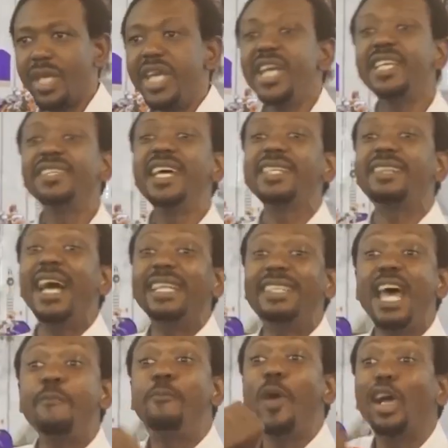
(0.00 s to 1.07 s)
He
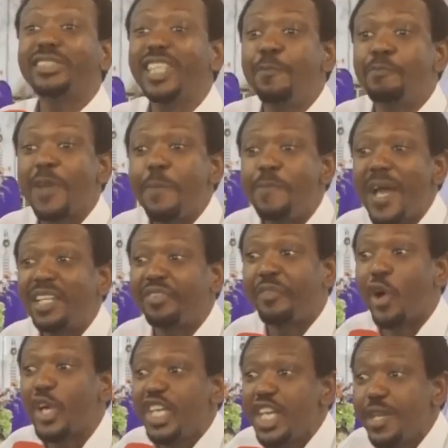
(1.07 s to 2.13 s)
needed a body prepared
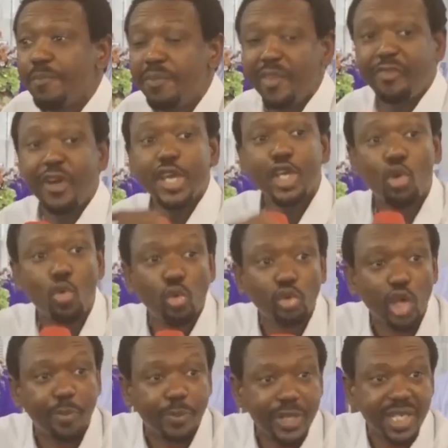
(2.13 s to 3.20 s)
for him before he
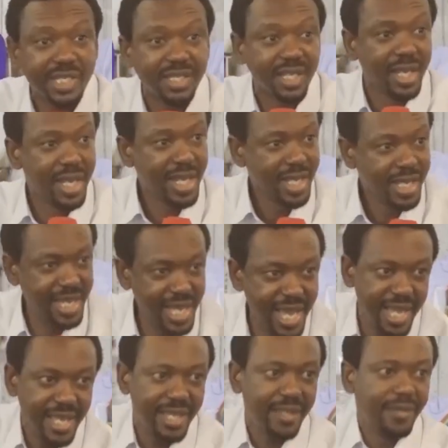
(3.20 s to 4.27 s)
could operate
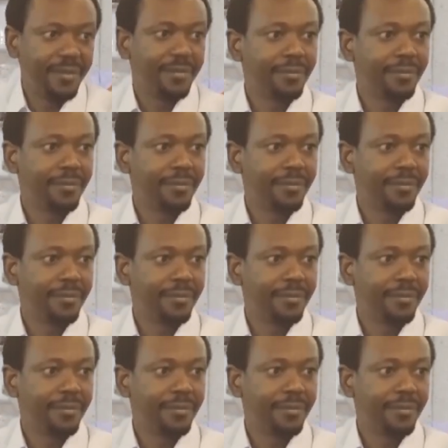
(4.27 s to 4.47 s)
here.